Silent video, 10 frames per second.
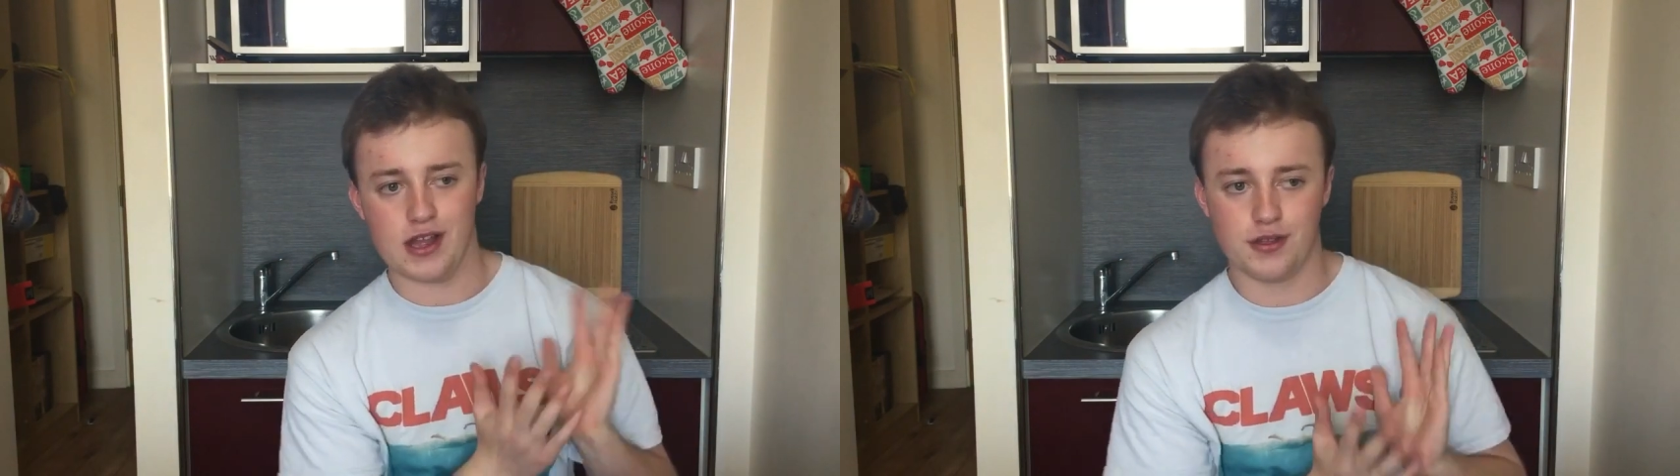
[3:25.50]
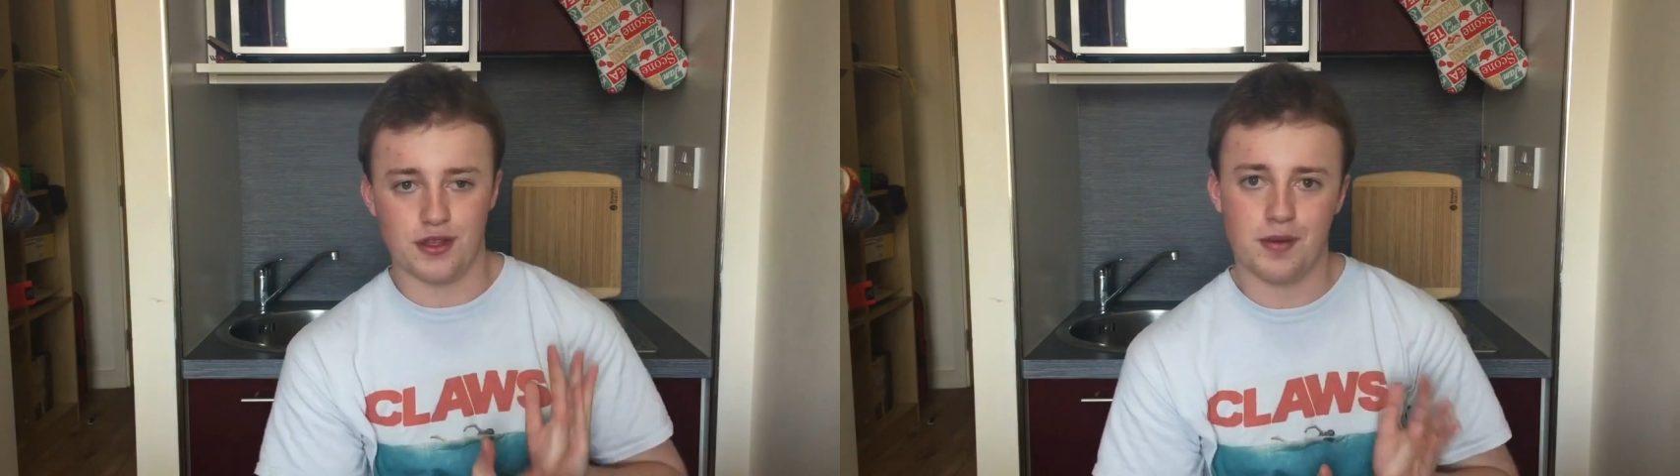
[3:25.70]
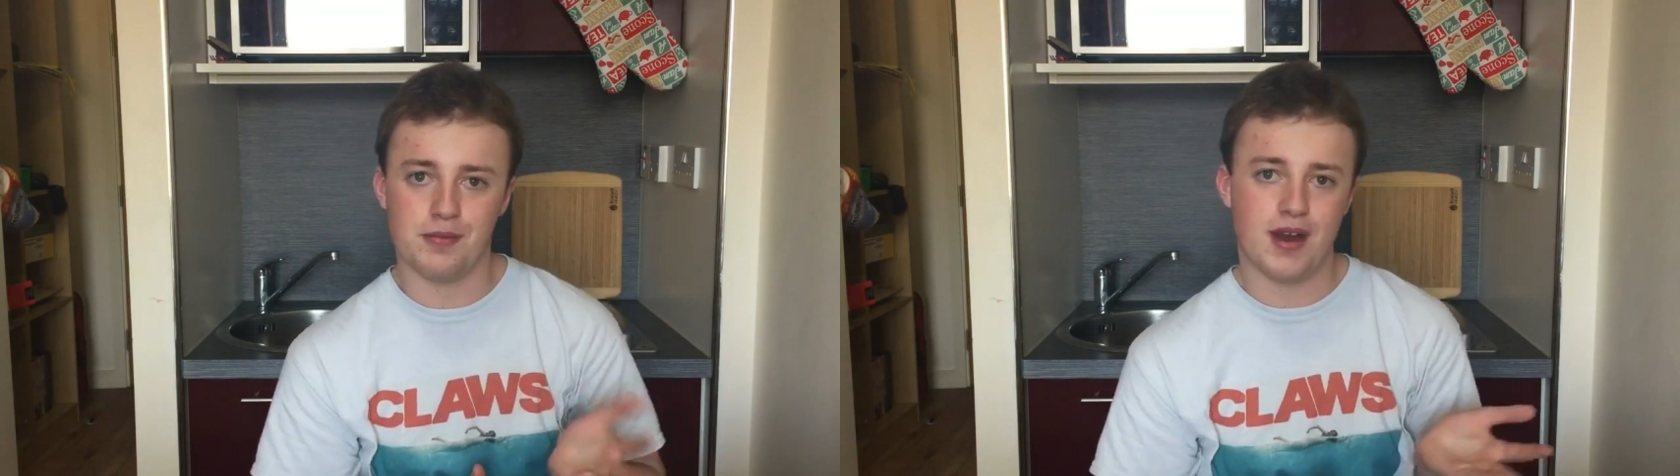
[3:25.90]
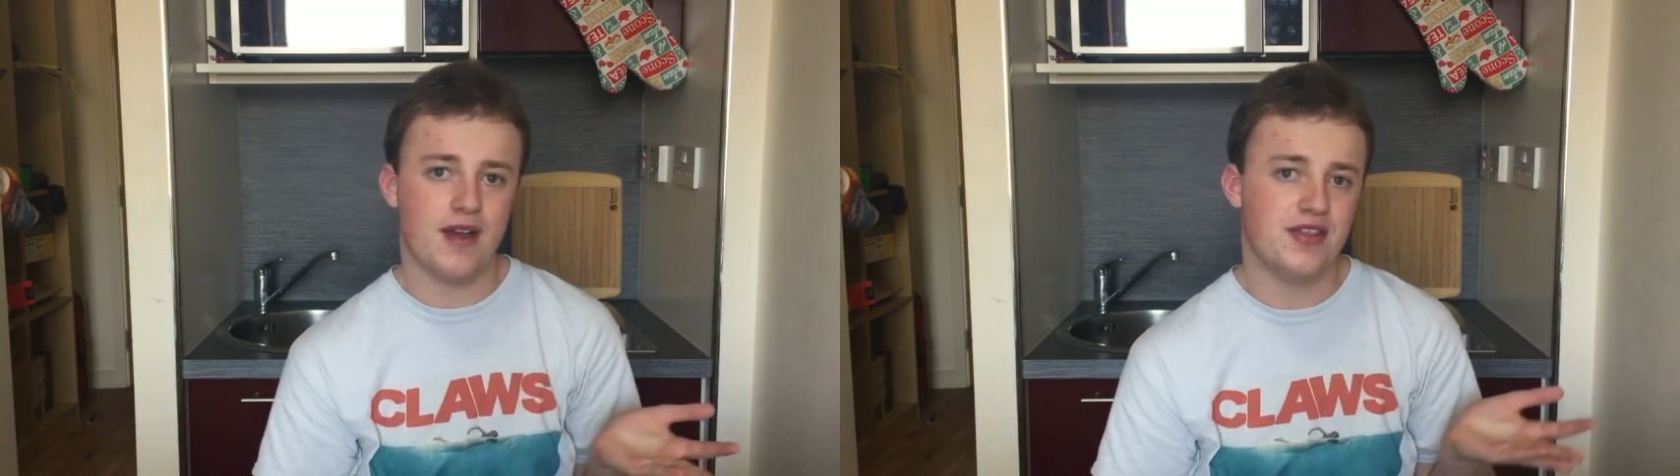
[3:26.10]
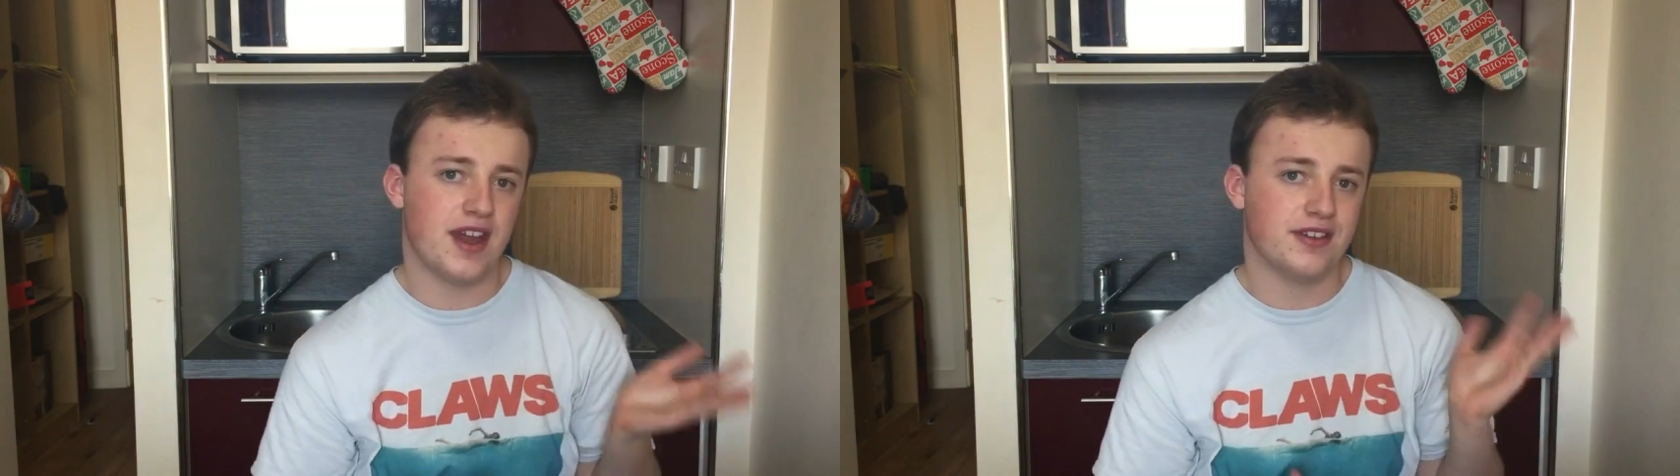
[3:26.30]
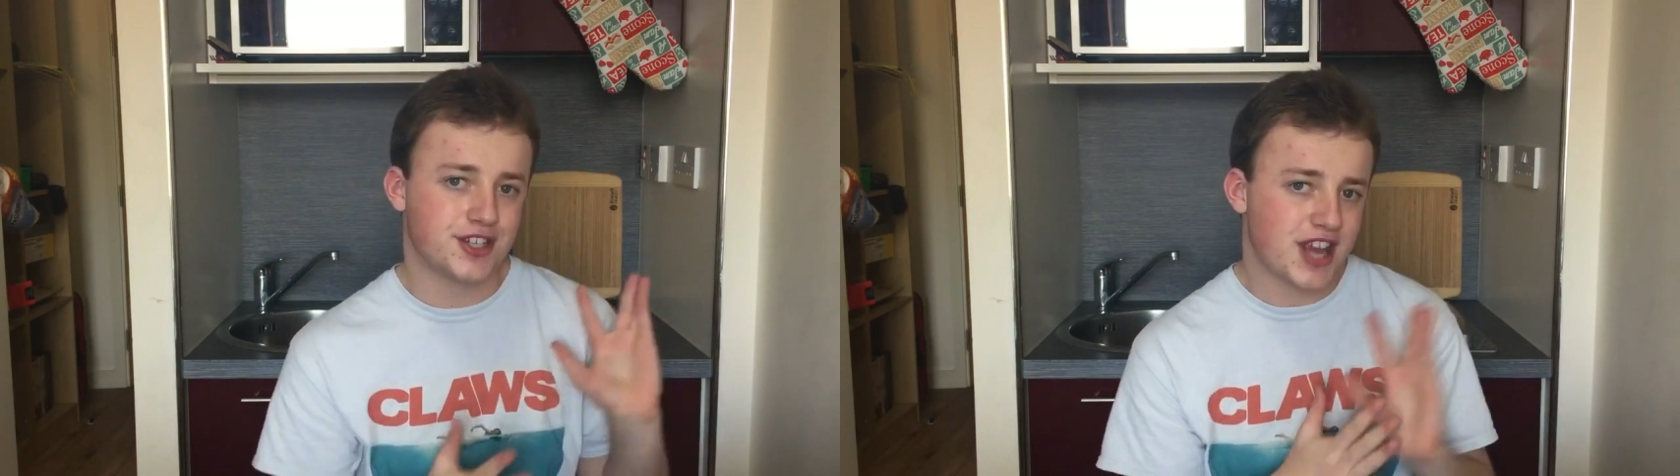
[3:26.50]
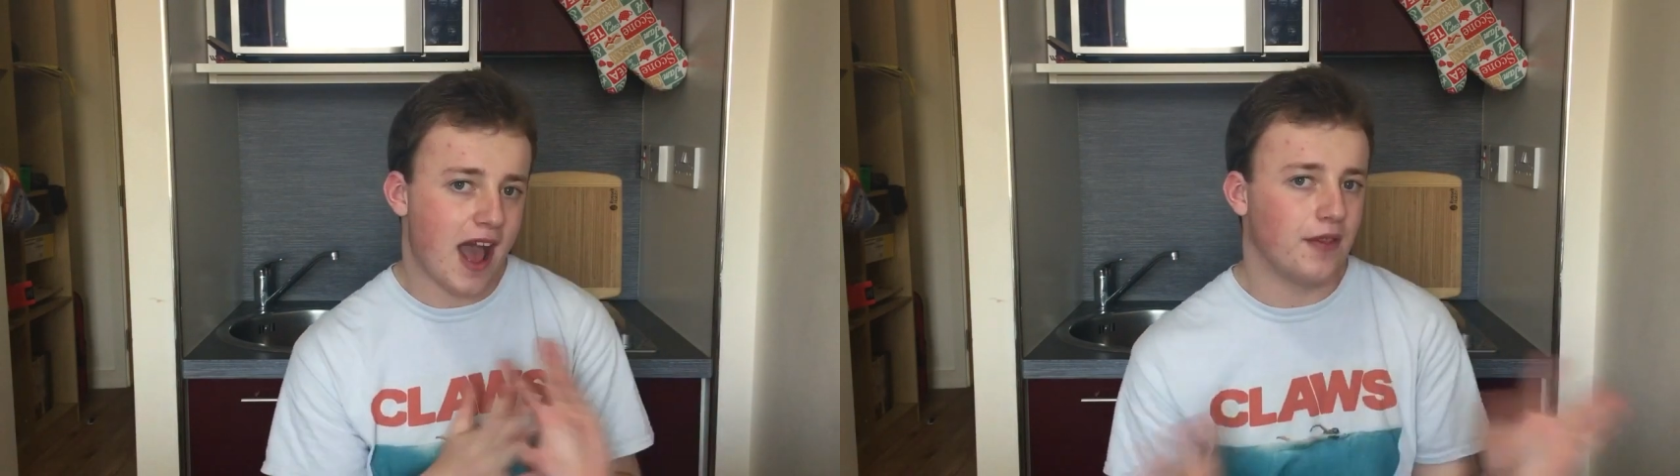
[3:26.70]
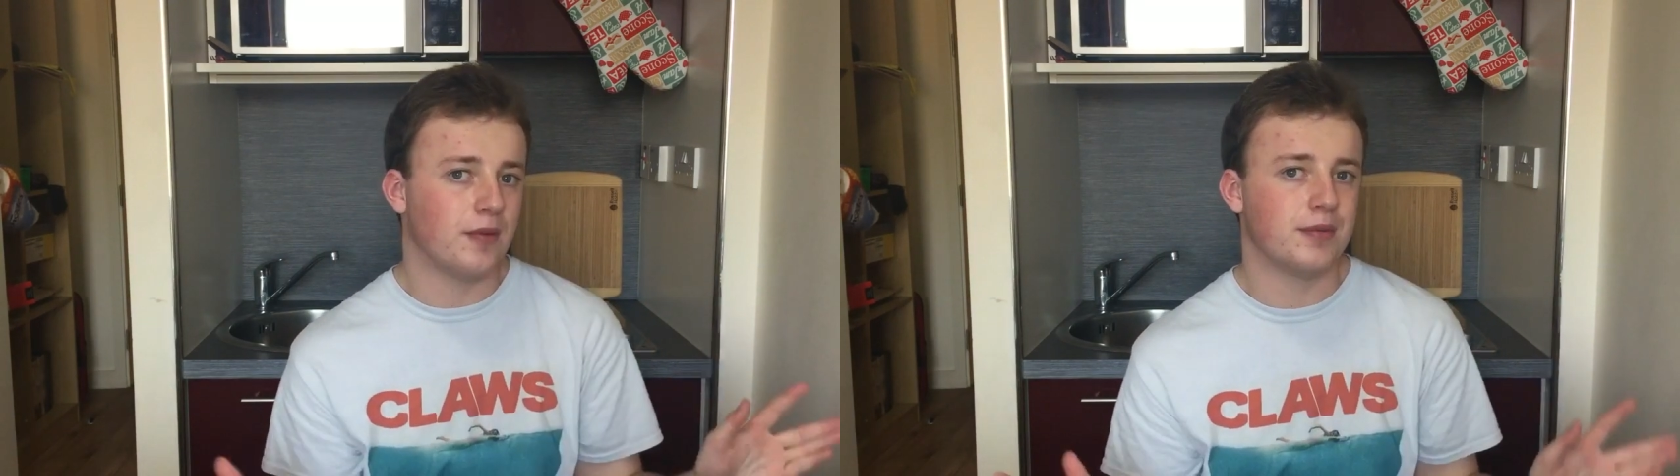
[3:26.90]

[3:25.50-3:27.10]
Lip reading: Like them and then share